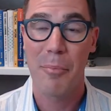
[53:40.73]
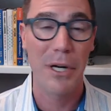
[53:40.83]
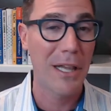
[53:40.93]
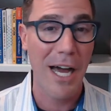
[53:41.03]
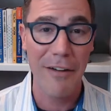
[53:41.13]

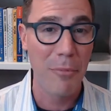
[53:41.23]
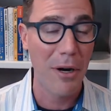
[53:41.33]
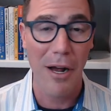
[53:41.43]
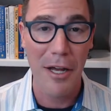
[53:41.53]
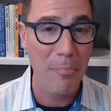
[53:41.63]
but a lot of them
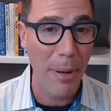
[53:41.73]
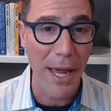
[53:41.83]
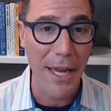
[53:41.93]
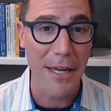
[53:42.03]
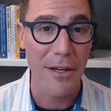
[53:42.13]
are
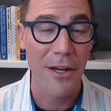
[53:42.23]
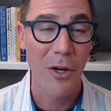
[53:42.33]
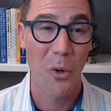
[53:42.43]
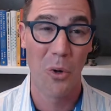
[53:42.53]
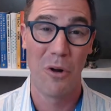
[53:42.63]
unpaid
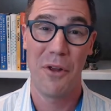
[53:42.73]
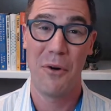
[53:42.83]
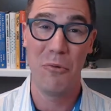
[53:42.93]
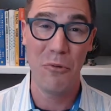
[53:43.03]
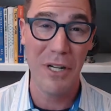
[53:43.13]
or
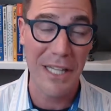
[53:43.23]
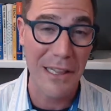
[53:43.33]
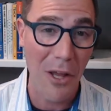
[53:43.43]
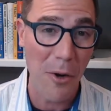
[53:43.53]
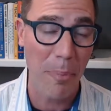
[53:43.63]
they're really
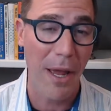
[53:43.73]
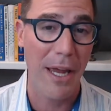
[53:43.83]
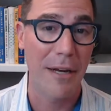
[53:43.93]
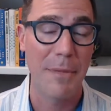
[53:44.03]
low paid.